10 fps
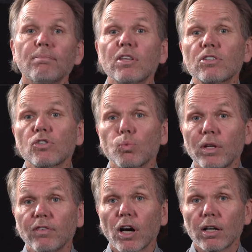This is
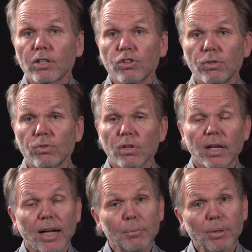We've Got Issues,
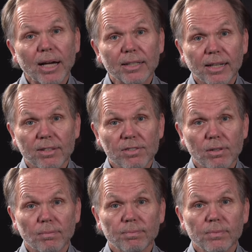and I'm Brad Nickason.